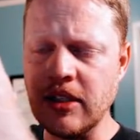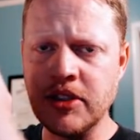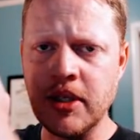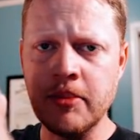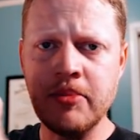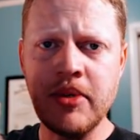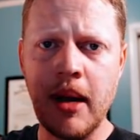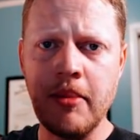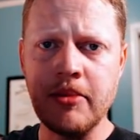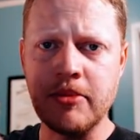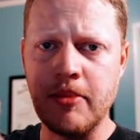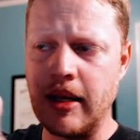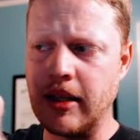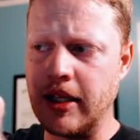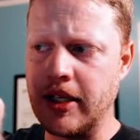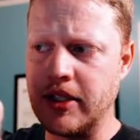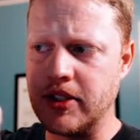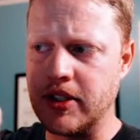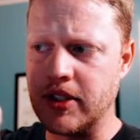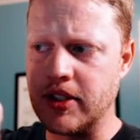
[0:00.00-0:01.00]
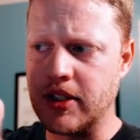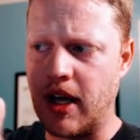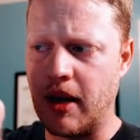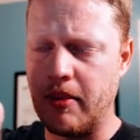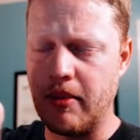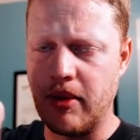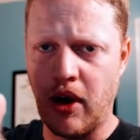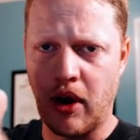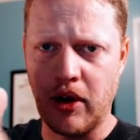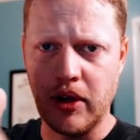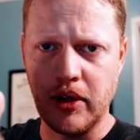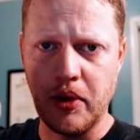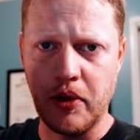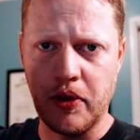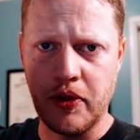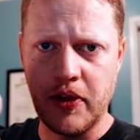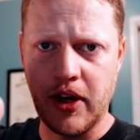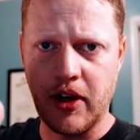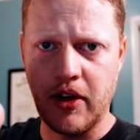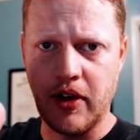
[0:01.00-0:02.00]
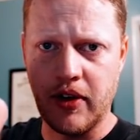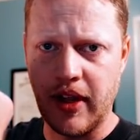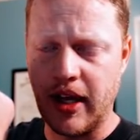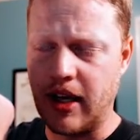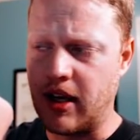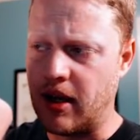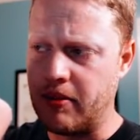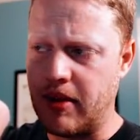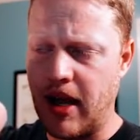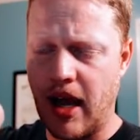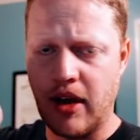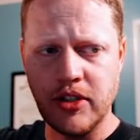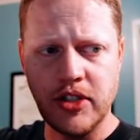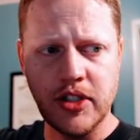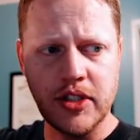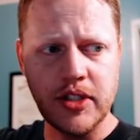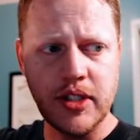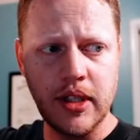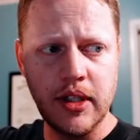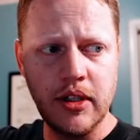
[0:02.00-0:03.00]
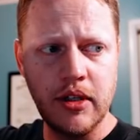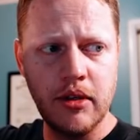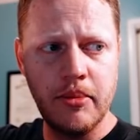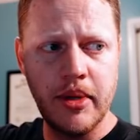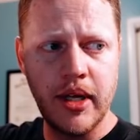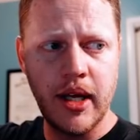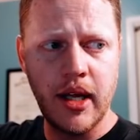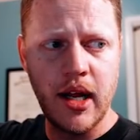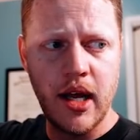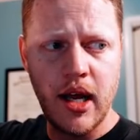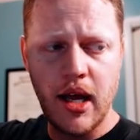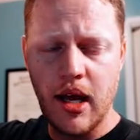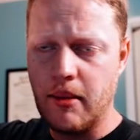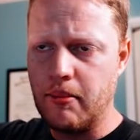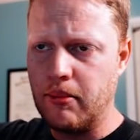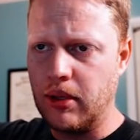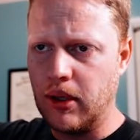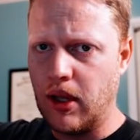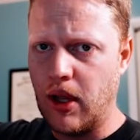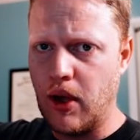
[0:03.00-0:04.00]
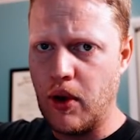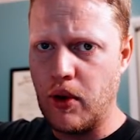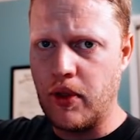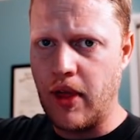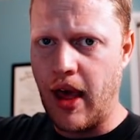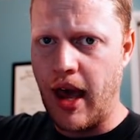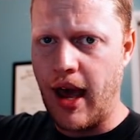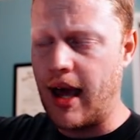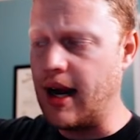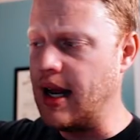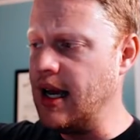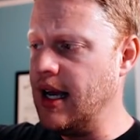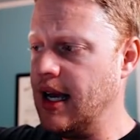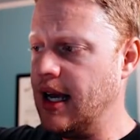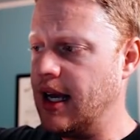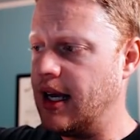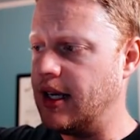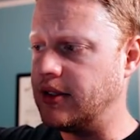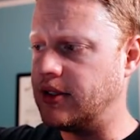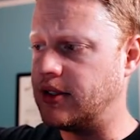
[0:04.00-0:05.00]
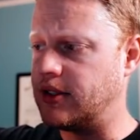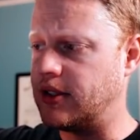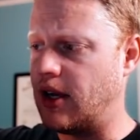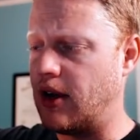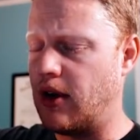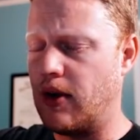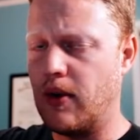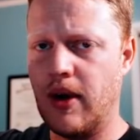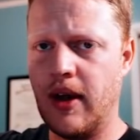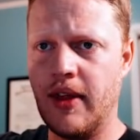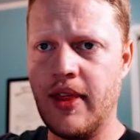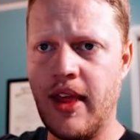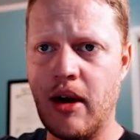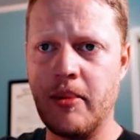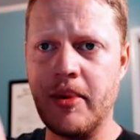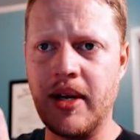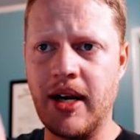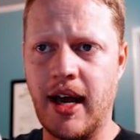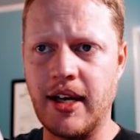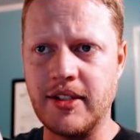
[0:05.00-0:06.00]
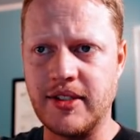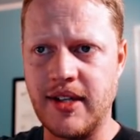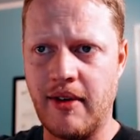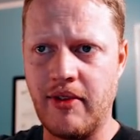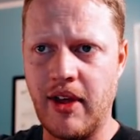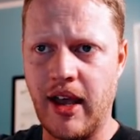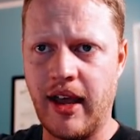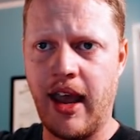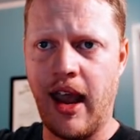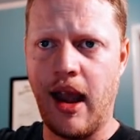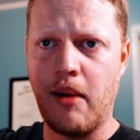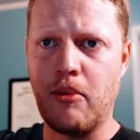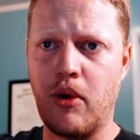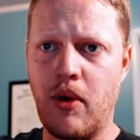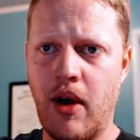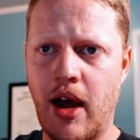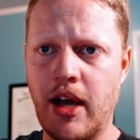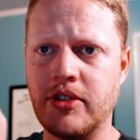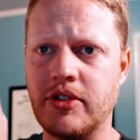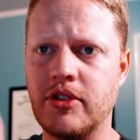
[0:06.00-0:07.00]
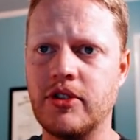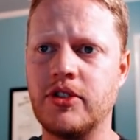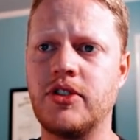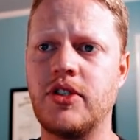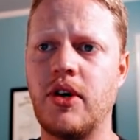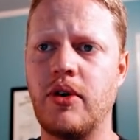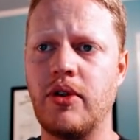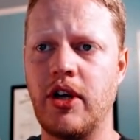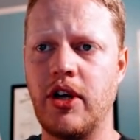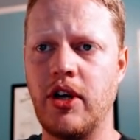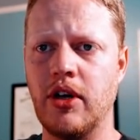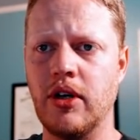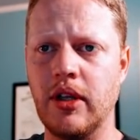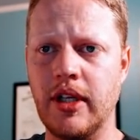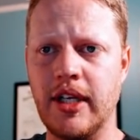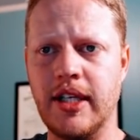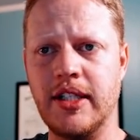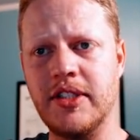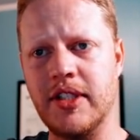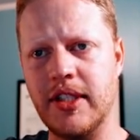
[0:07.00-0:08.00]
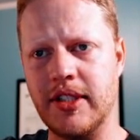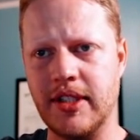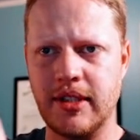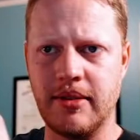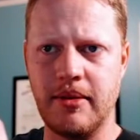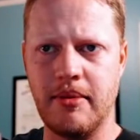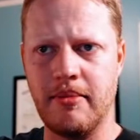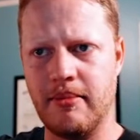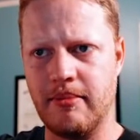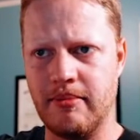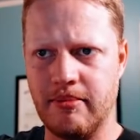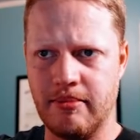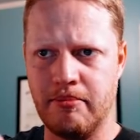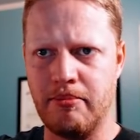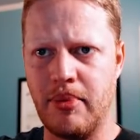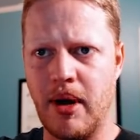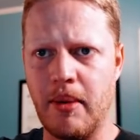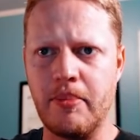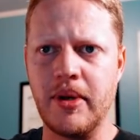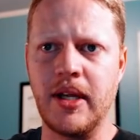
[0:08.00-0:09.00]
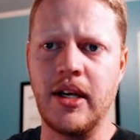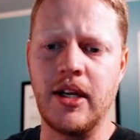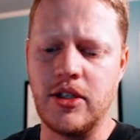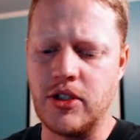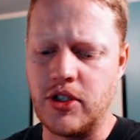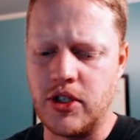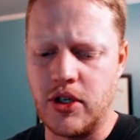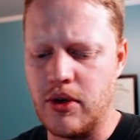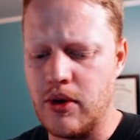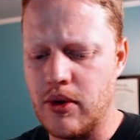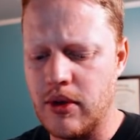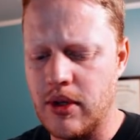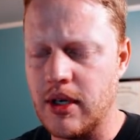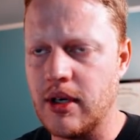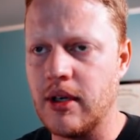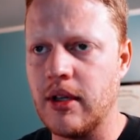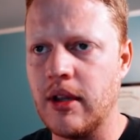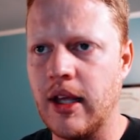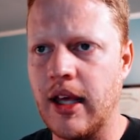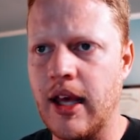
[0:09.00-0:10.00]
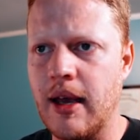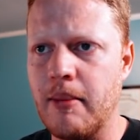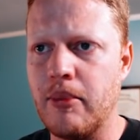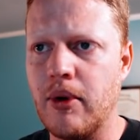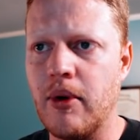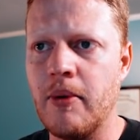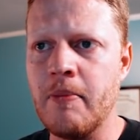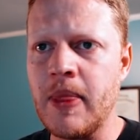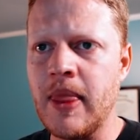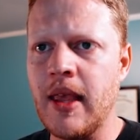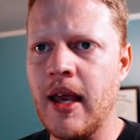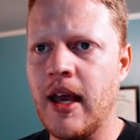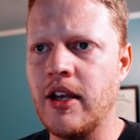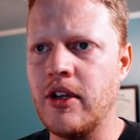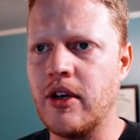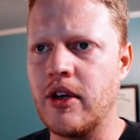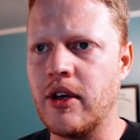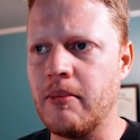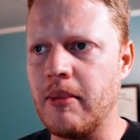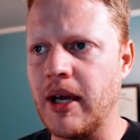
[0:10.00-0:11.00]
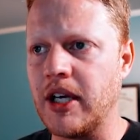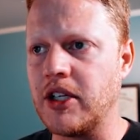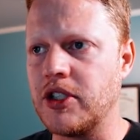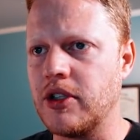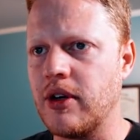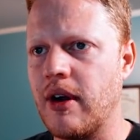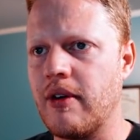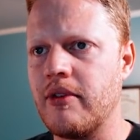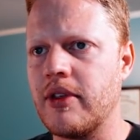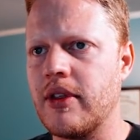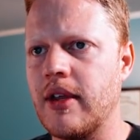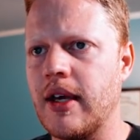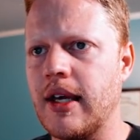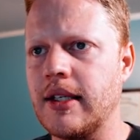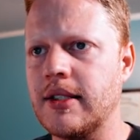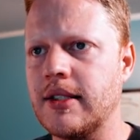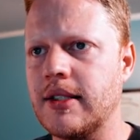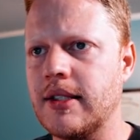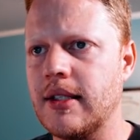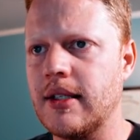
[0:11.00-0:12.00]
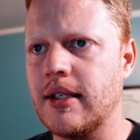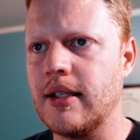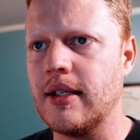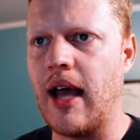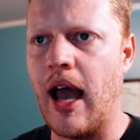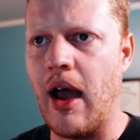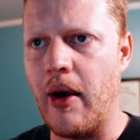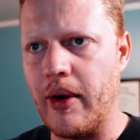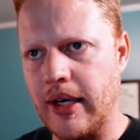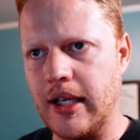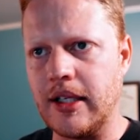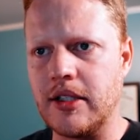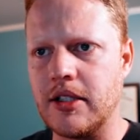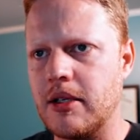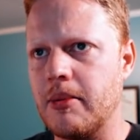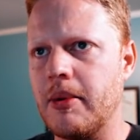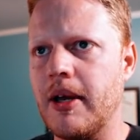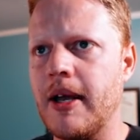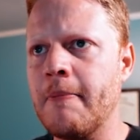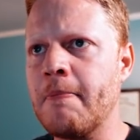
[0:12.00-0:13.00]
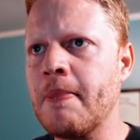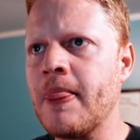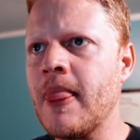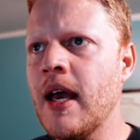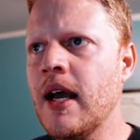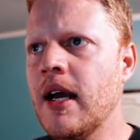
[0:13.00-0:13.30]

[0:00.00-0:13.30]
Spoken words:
sometimes my lenses are a little thicker and they come down just a little bit below that. And so that'll be nice to have that camera riser so that your lens isn't bumping into the gimbal, and you can make sure everything's how it needs to be.